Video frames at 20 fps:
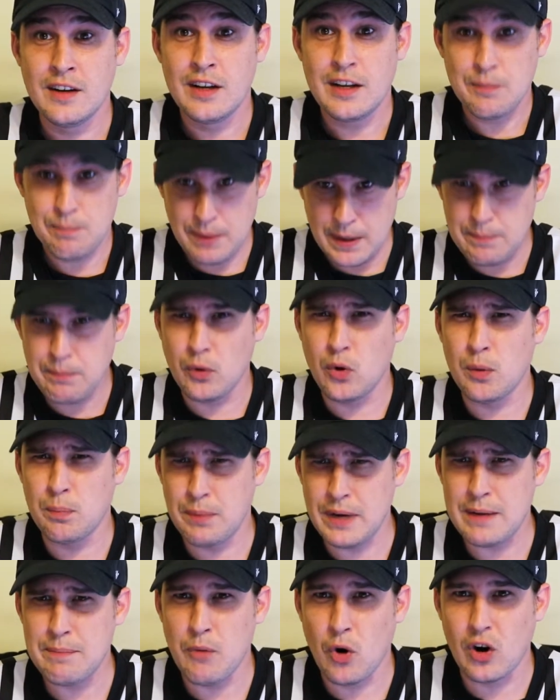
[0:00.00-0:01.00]
People will
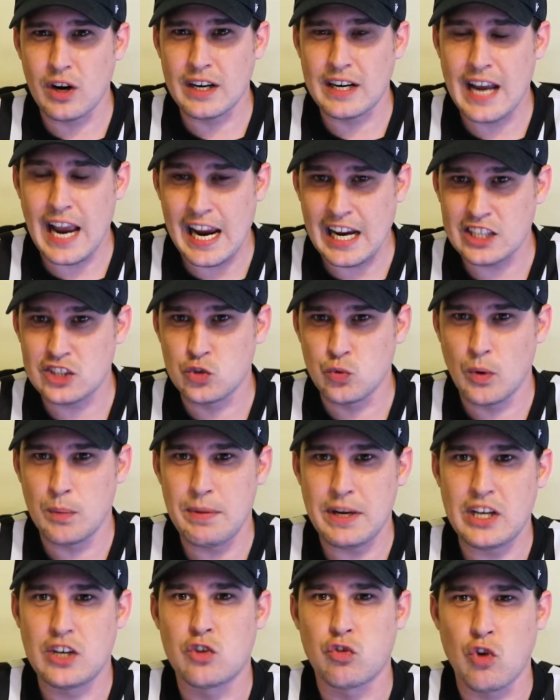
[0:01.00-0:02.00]
be more engaged. We'll
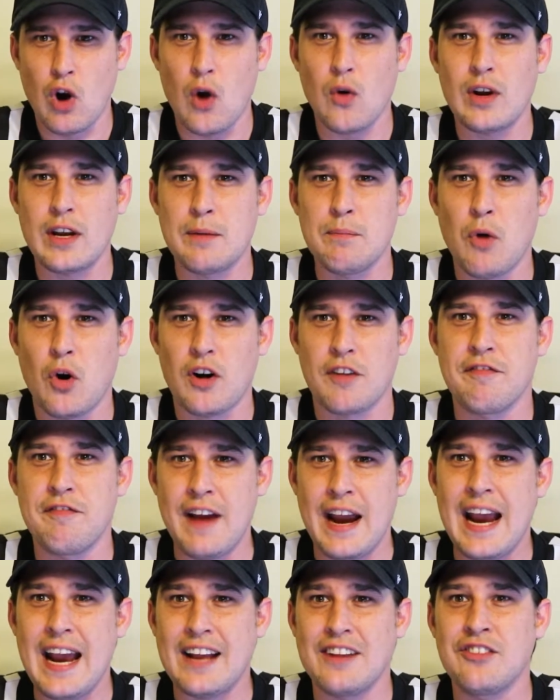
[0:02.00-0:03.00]
be growing more
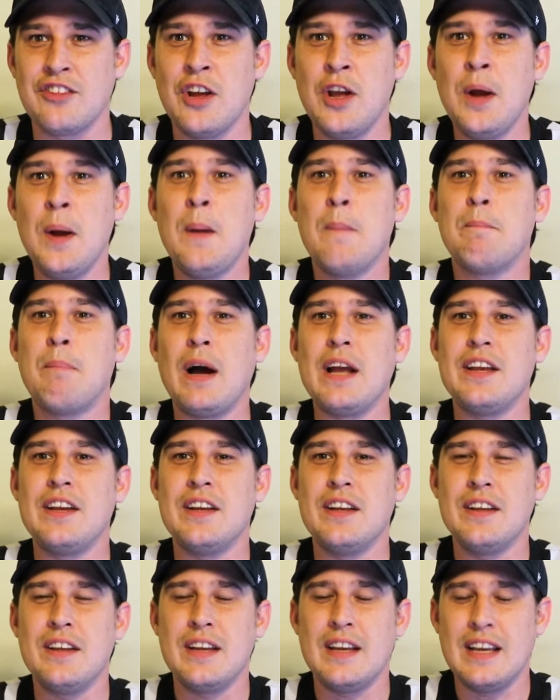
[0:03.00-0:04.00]
fans. But
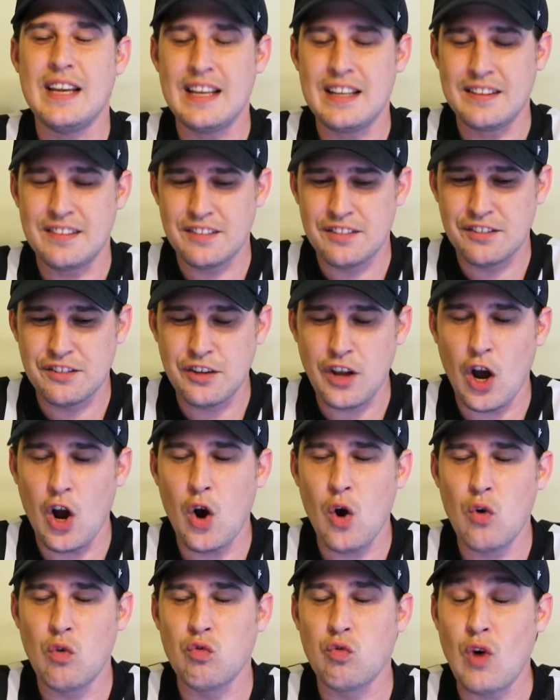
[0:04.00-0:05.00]
it's
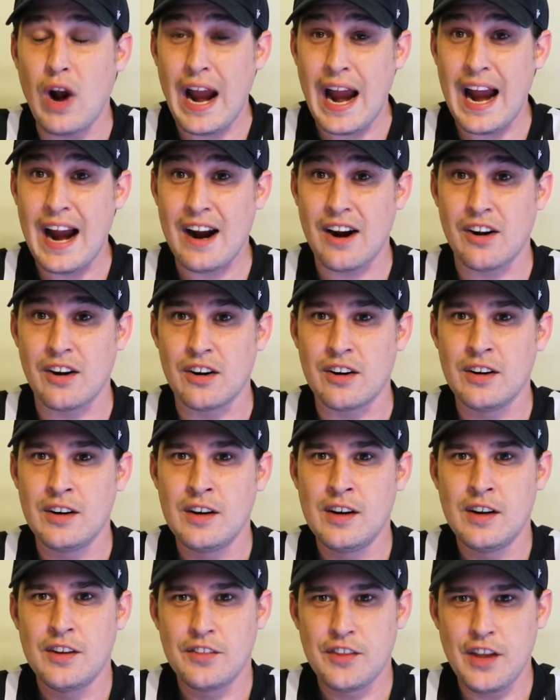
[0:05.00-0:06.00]
so rare
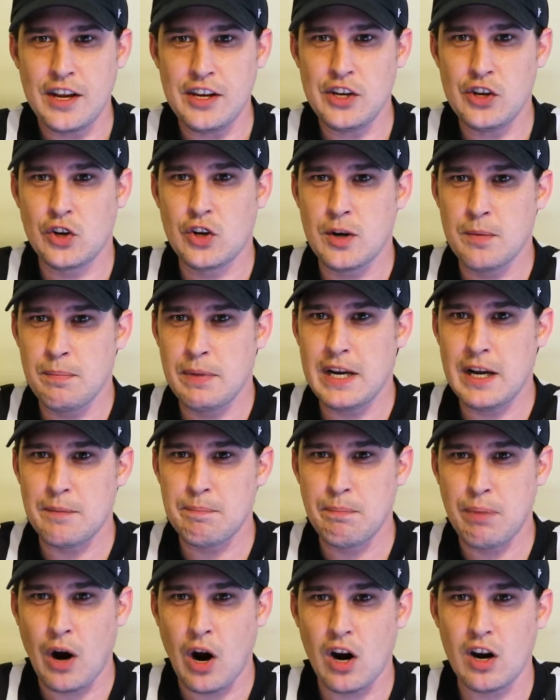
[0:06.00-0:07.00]
that you can be a
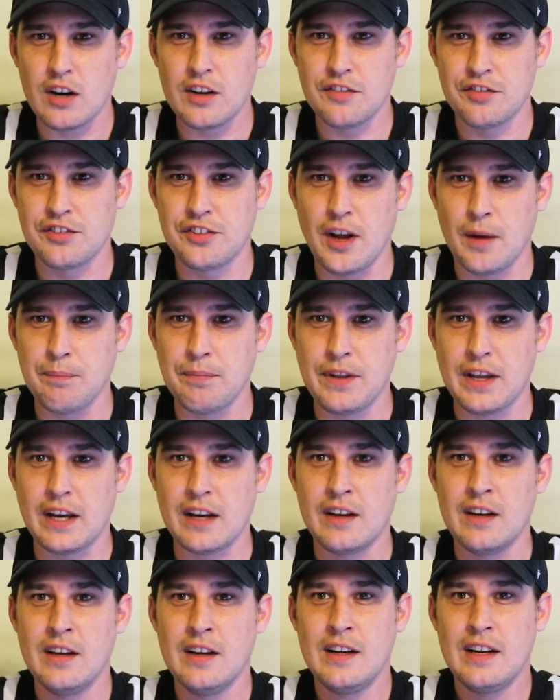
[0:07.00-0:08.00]
part of something
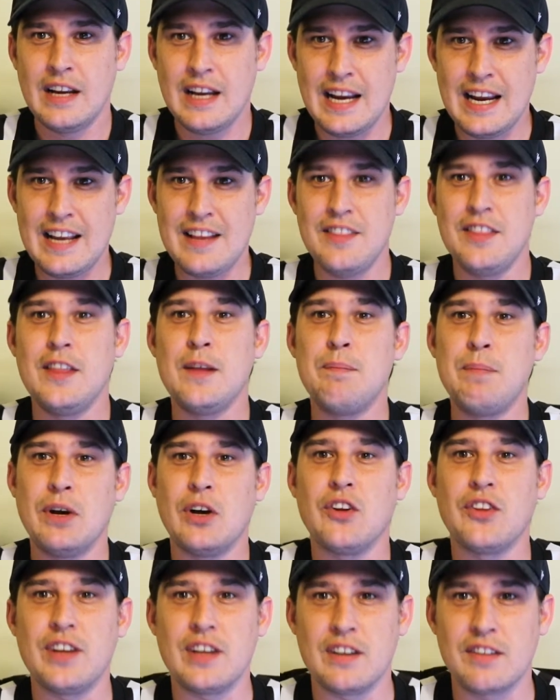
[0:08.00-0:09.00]
in the
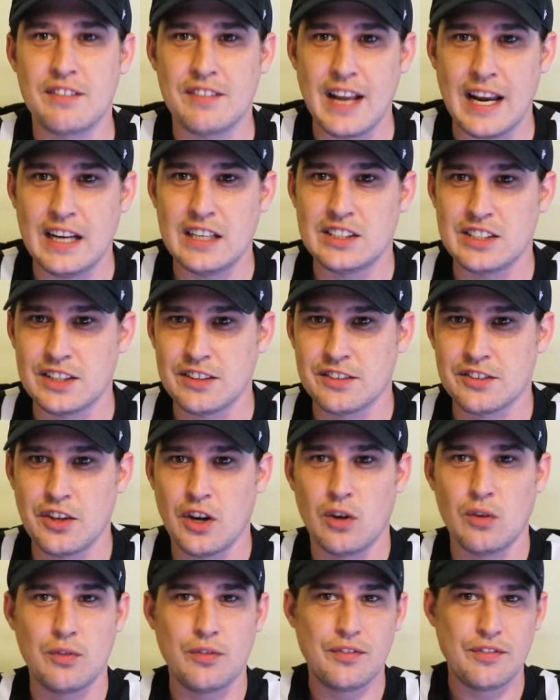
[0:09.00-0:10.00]
building stages.
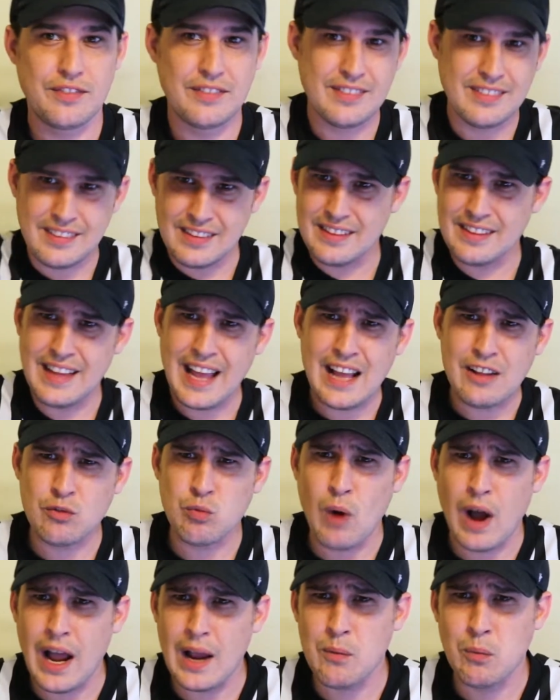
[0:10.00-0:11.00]
So That's
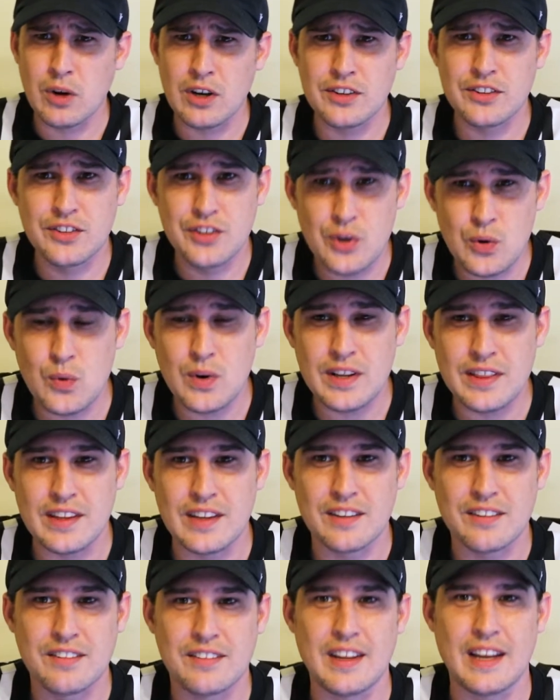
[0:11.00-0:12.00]
why we're doing
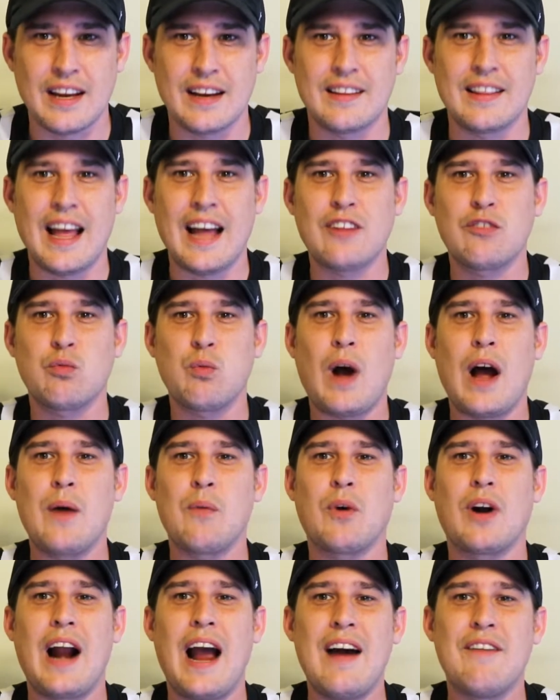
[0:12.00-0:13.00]
this thing. That's why
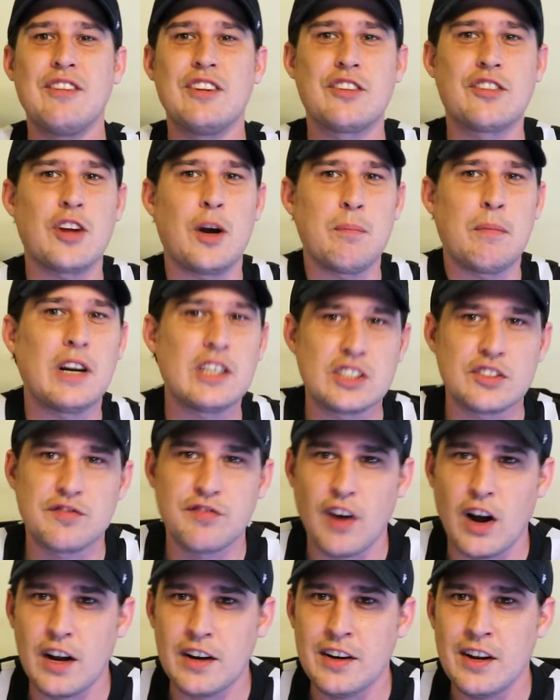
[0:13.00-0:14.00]
we're having so much
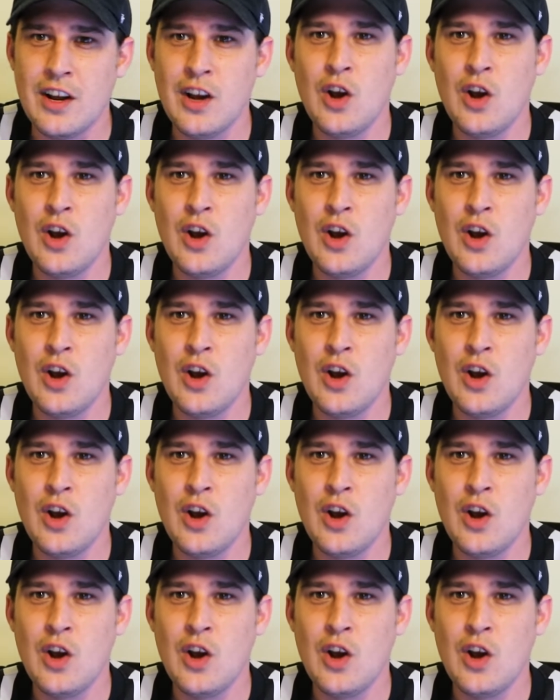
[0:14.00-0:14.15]
fun